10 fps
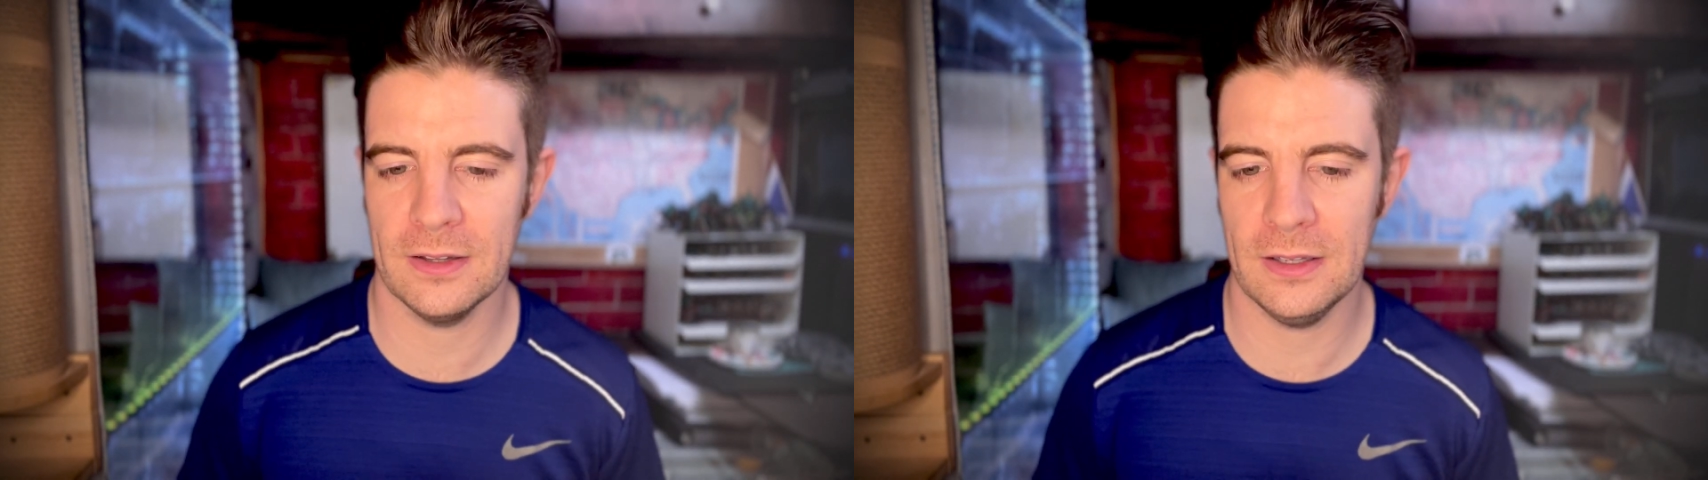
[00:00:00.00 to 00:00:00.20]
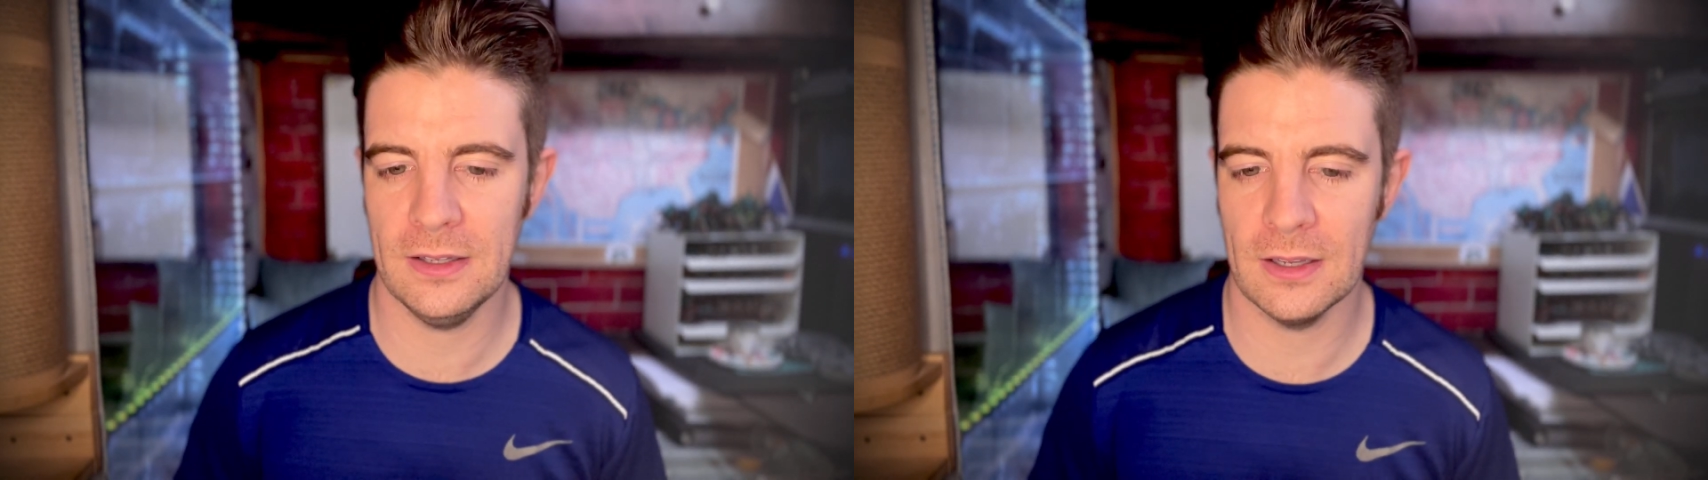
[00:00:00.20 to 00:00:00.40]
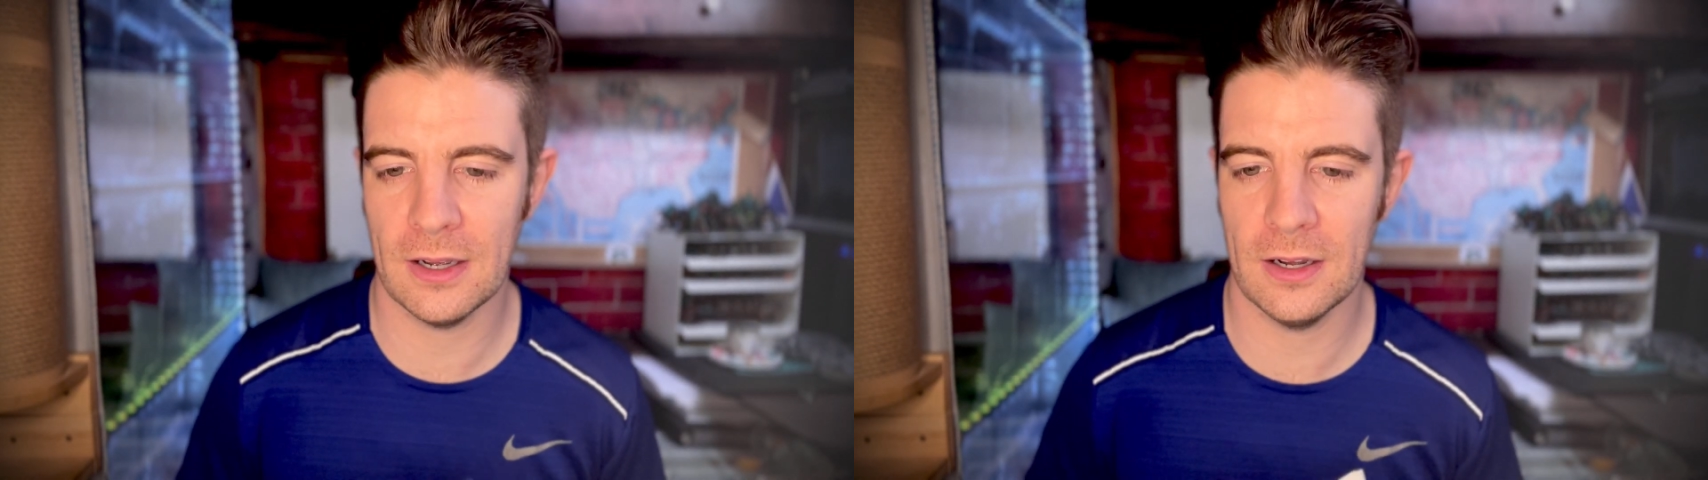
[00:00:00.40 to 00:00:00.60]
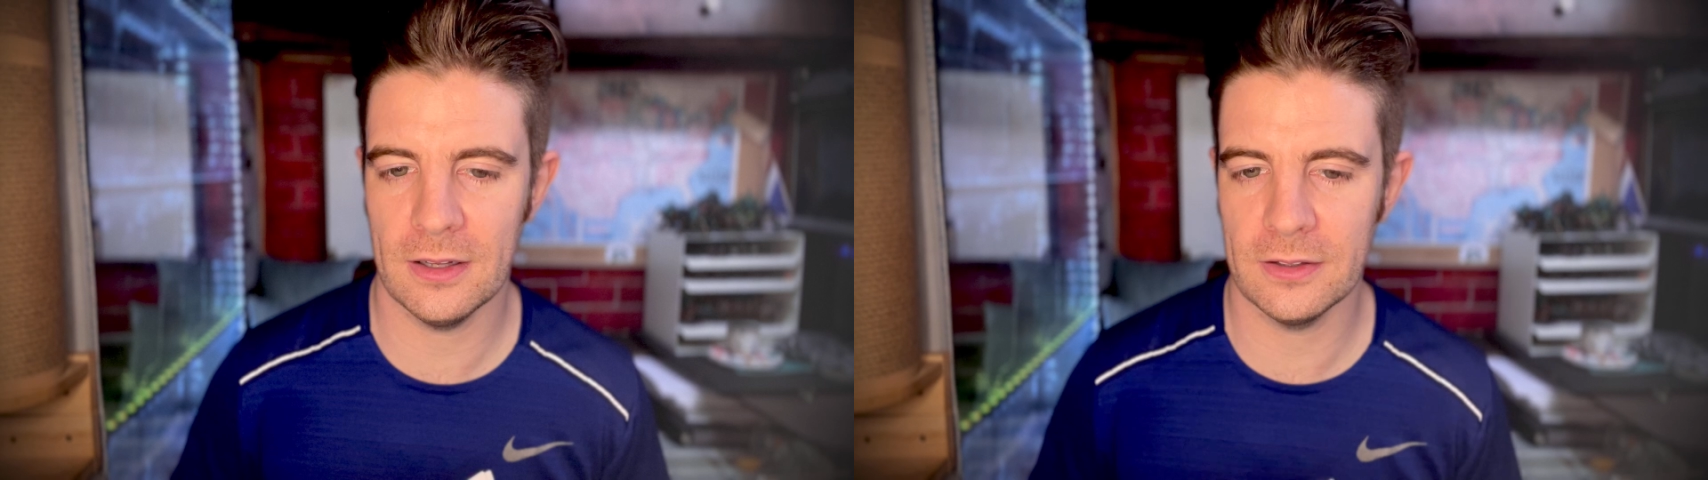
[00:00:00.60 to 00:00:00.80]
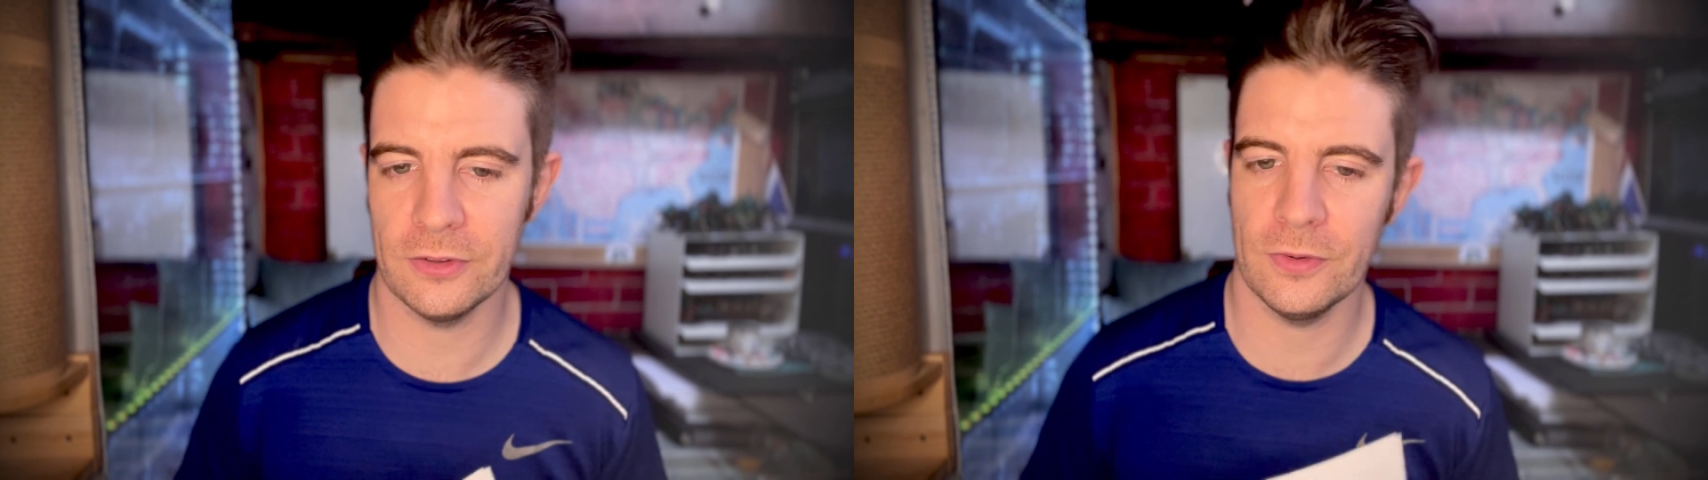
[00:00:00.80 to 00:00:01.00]
the
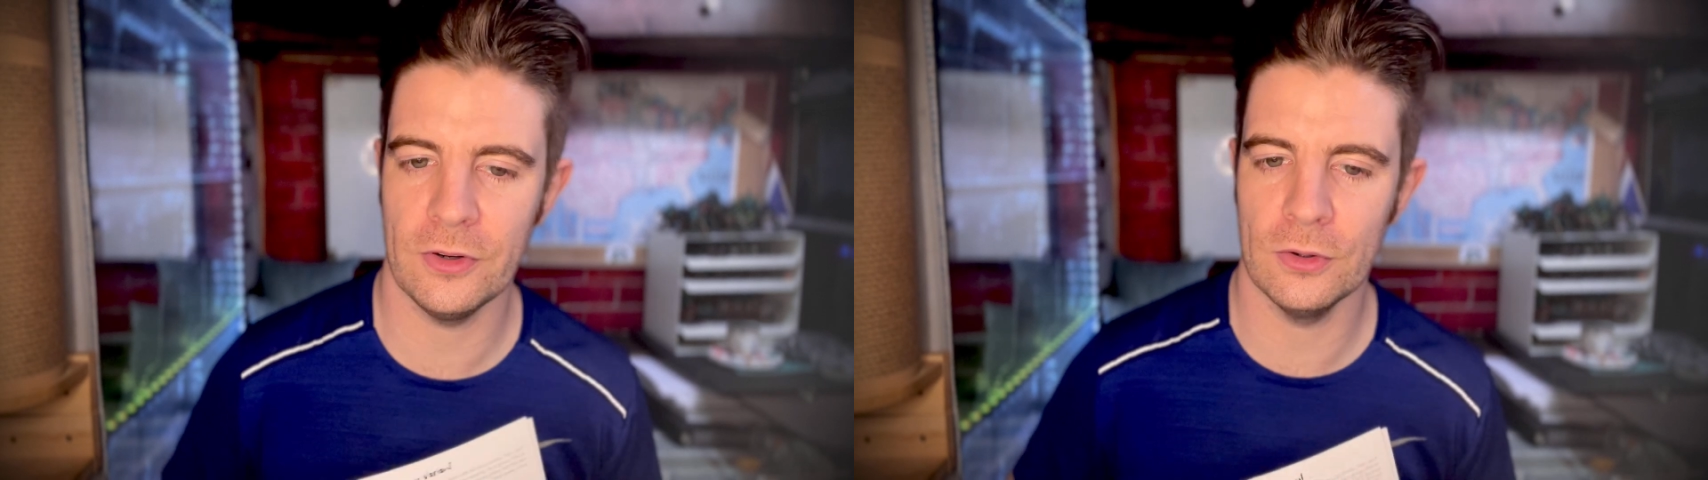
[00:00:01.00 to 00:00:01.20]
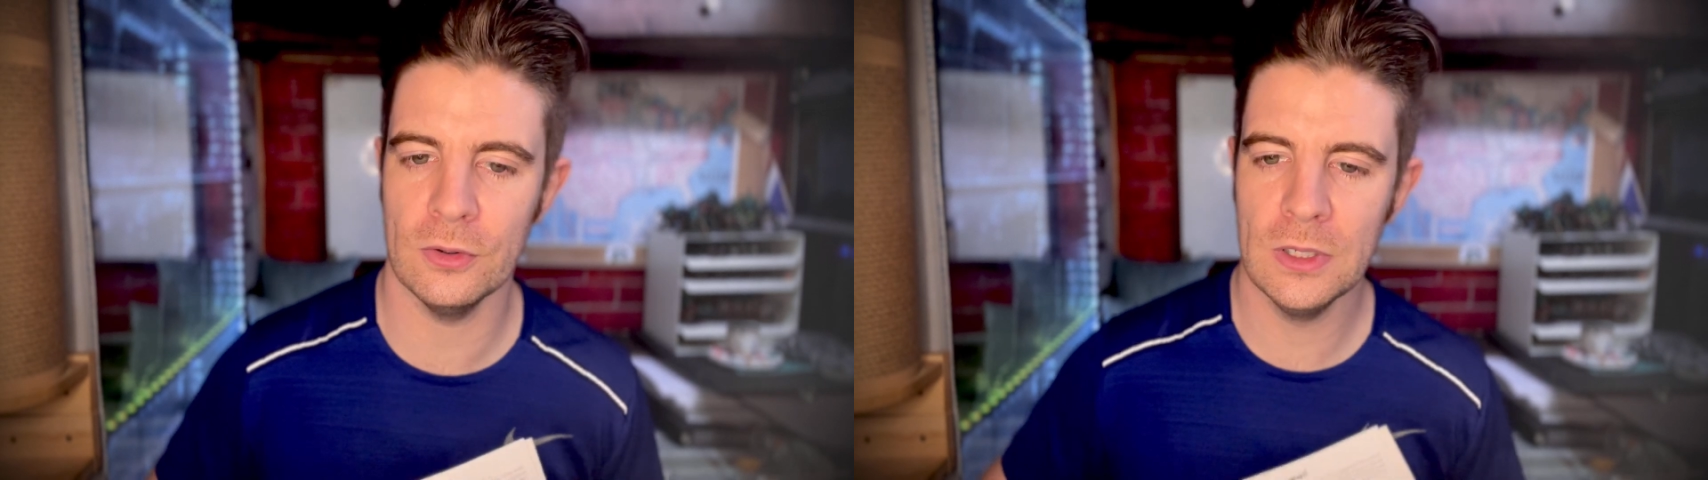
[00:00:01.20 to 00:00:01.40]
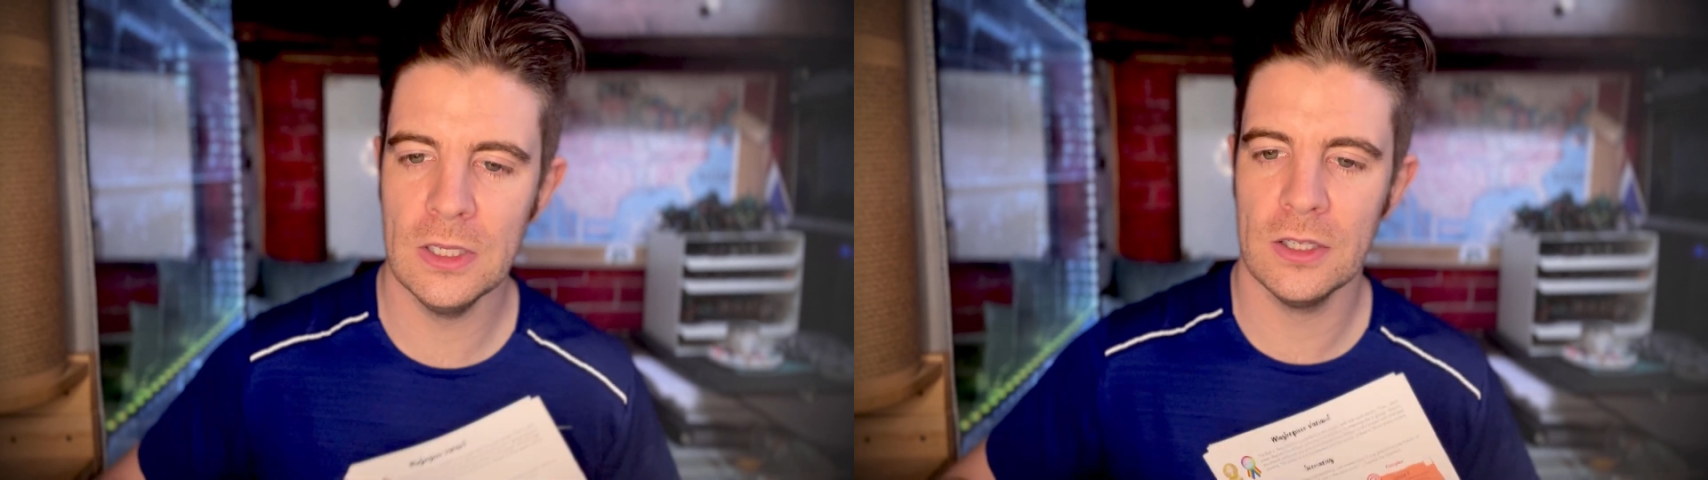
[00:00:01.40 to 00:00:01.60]
this video